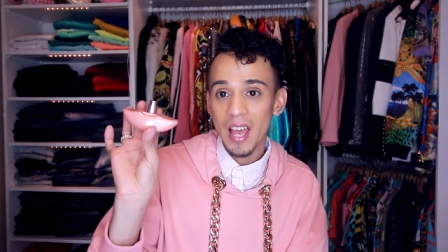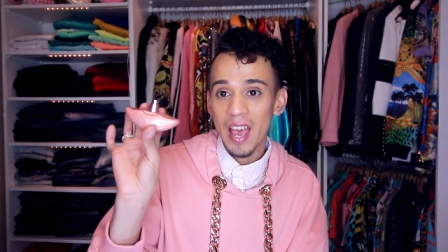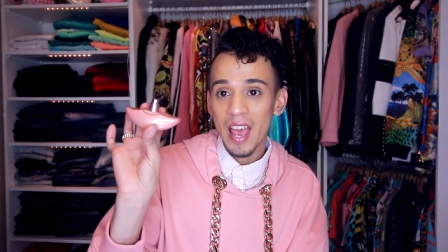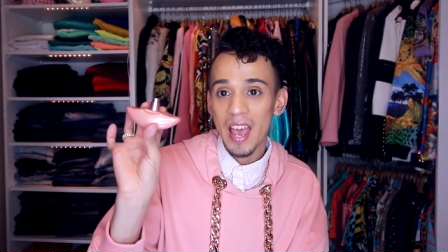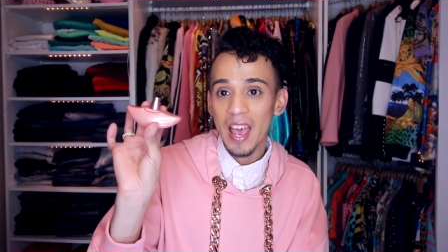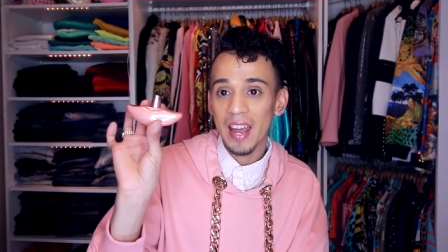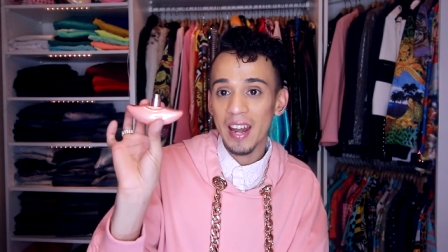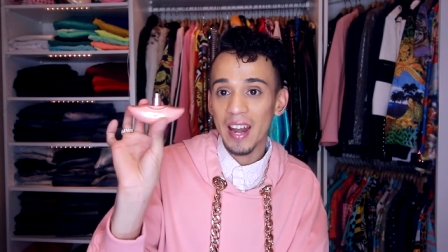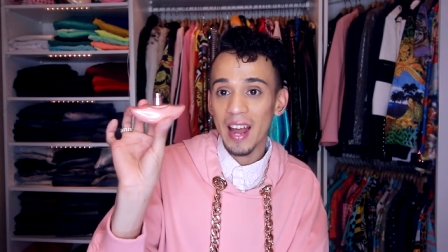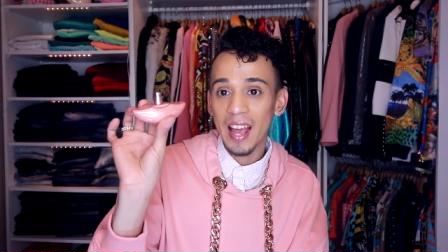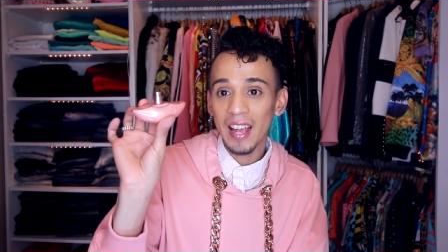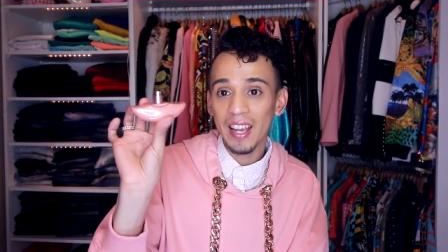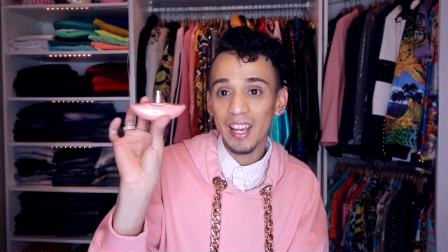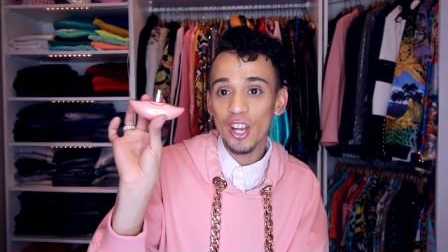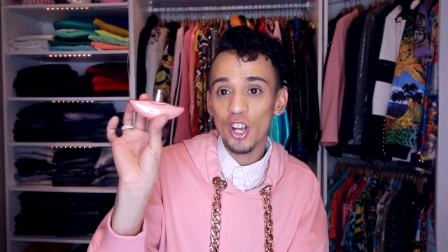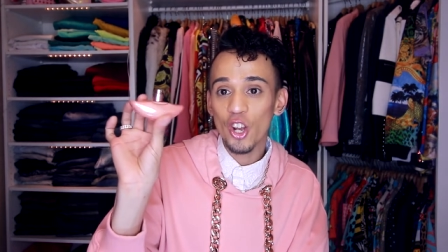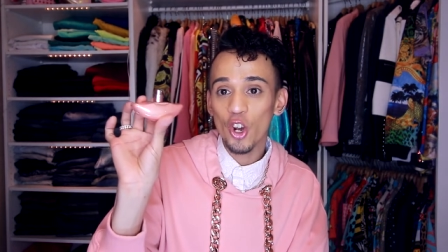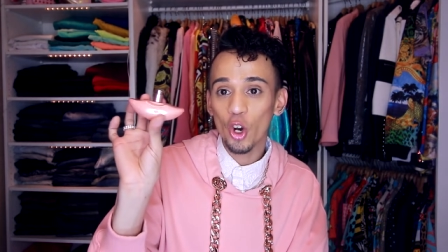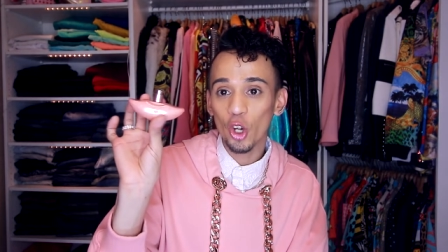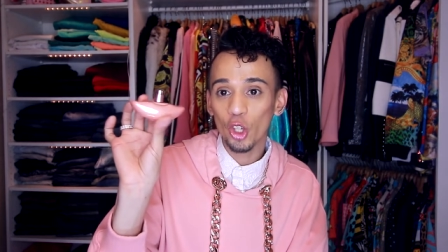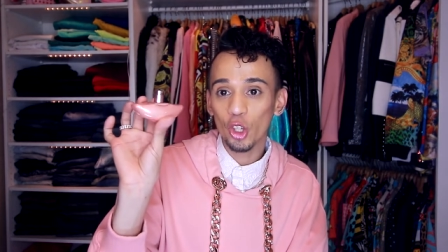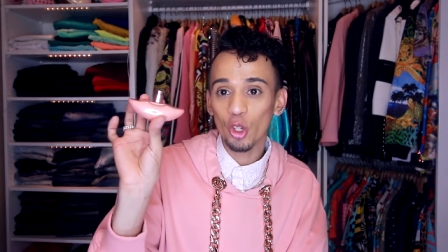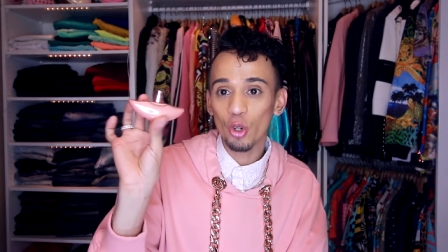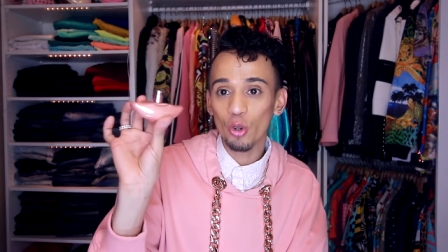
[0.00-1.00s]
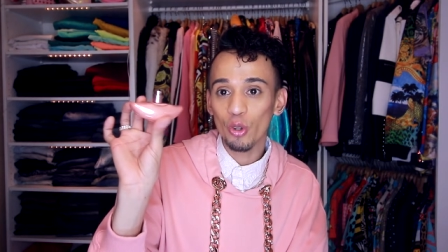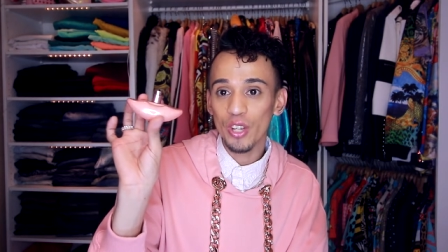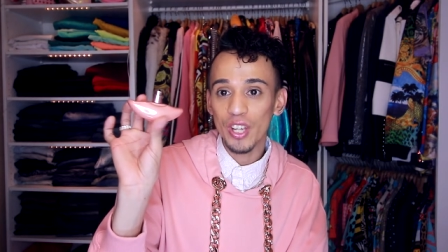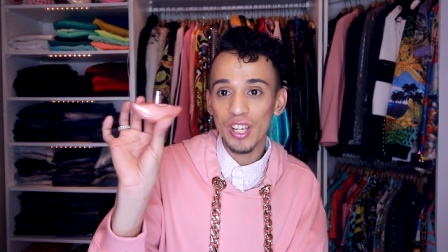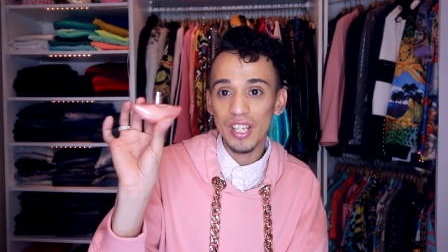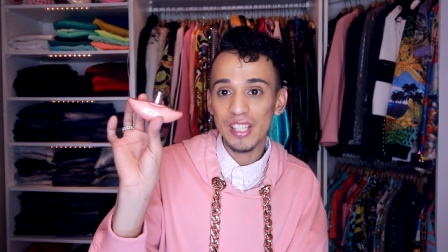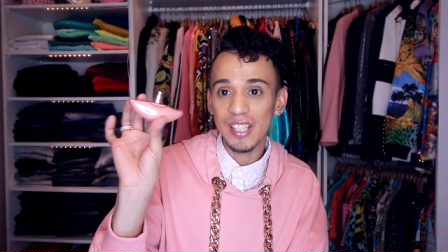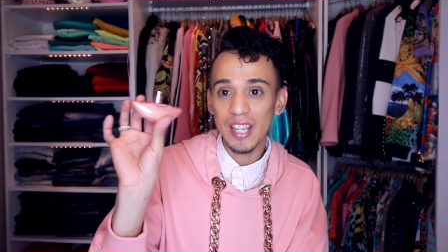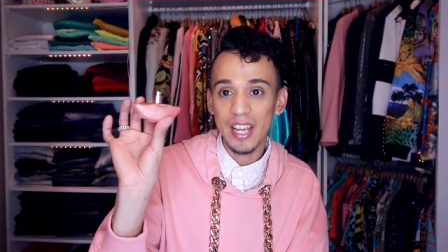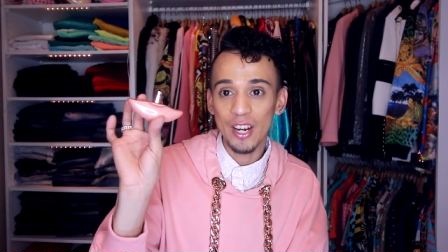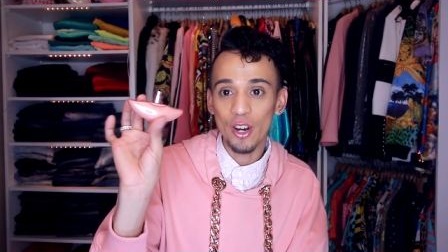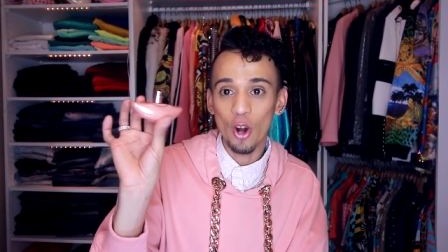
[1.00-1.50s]
and I can go through
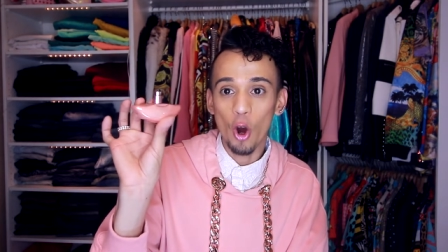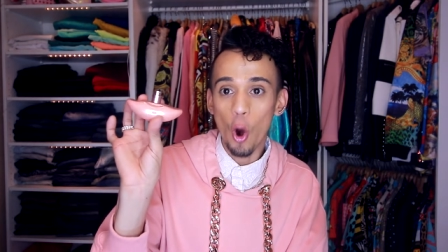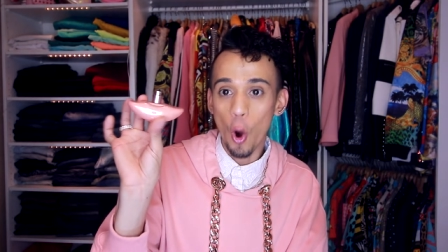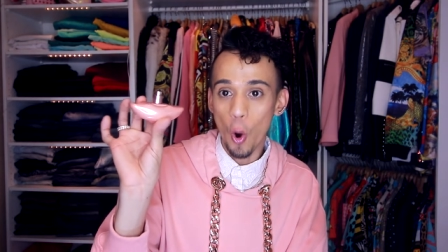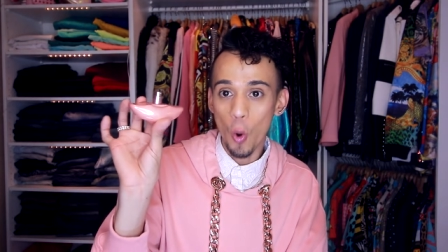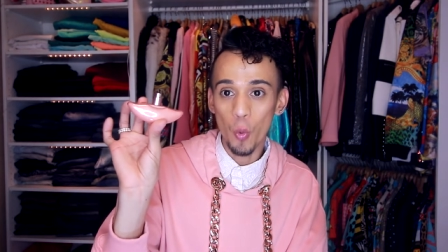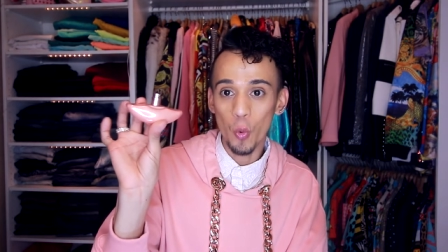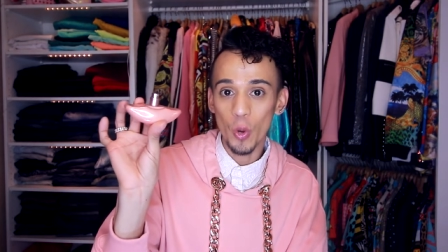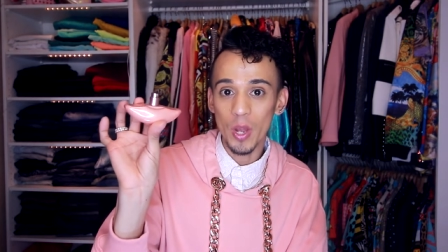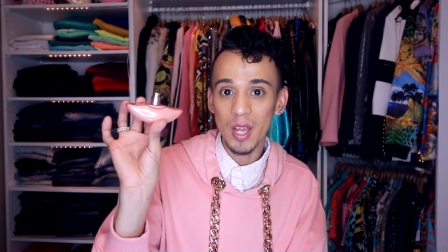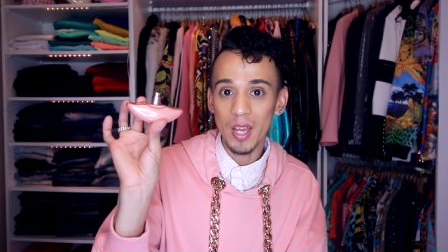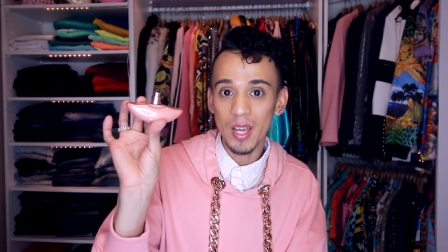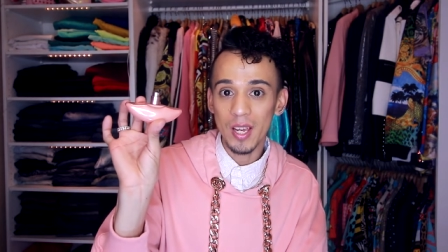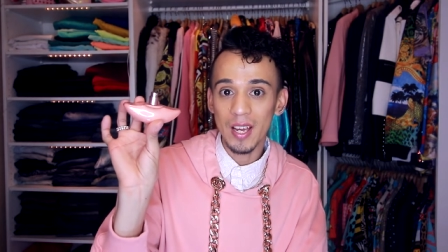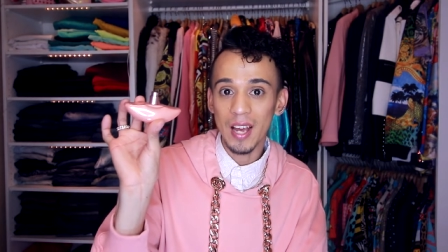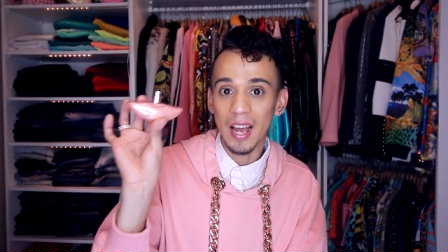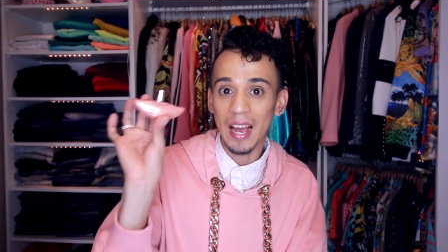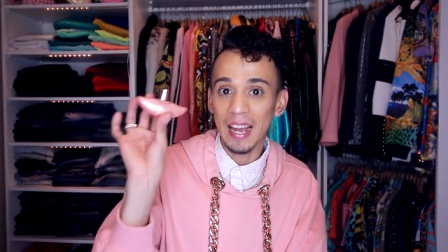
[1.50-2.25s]
this in a whole week.